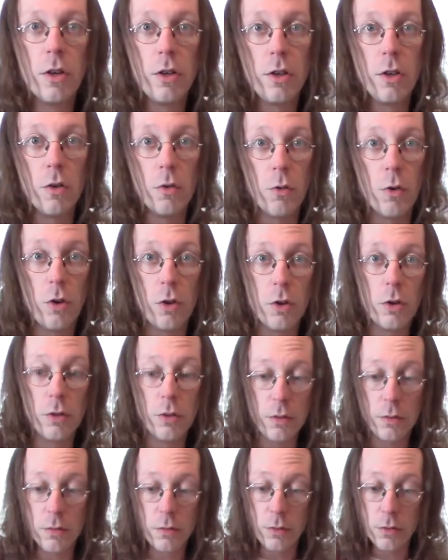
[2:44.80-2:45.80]
you roll
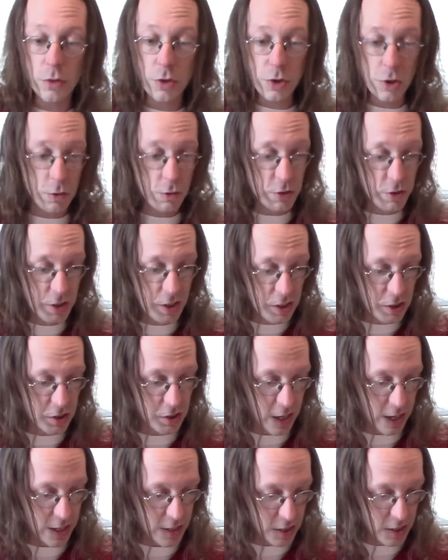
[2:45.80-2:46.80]
two
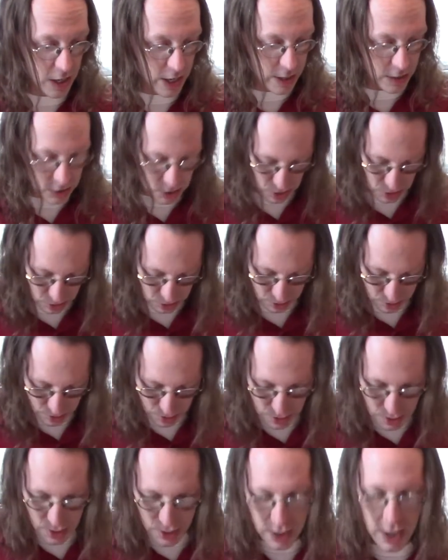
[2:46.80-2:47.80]
six-sided dice.
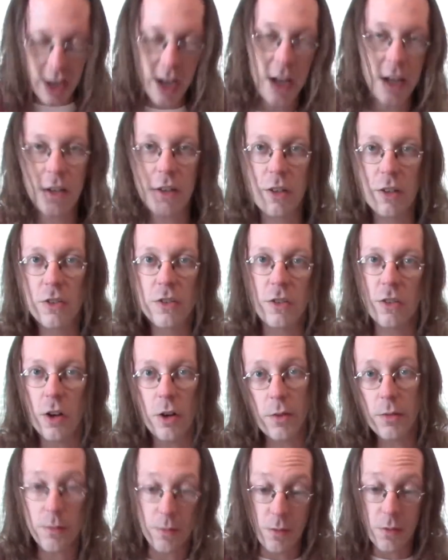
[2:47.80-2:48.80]
And you
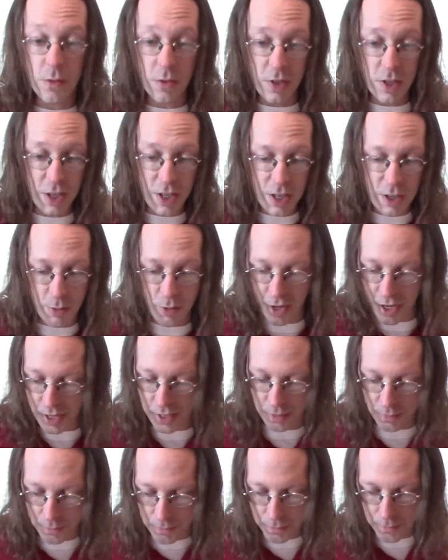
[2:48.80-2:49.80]
consult the E rating.
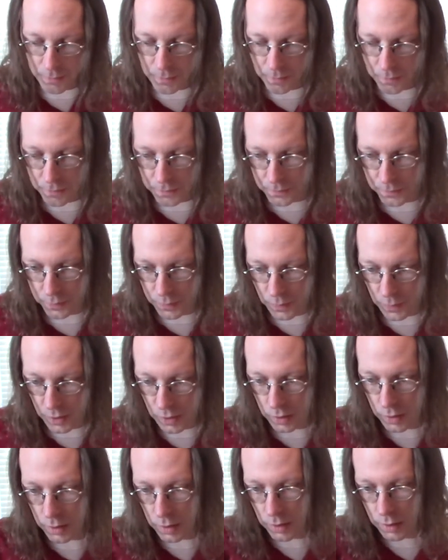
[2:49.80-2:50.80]

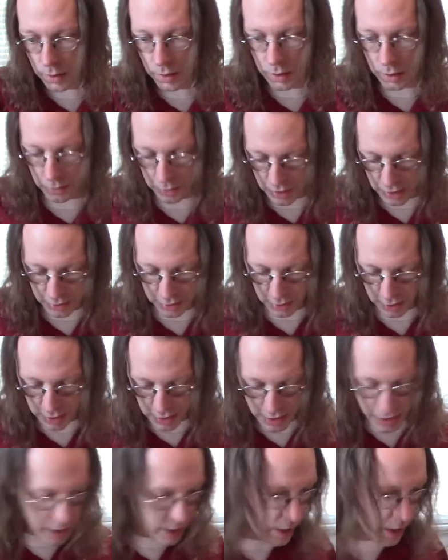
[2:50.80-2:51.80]
And that's a
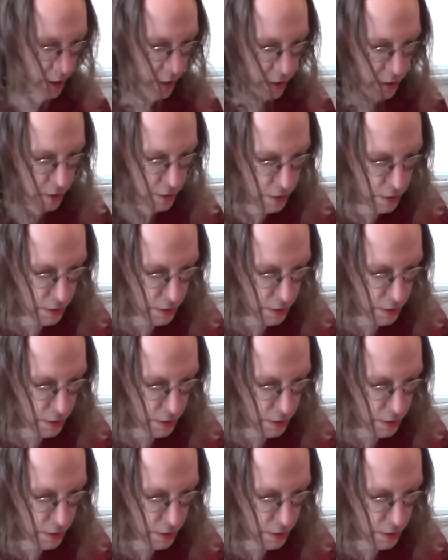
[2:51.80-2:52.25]
9.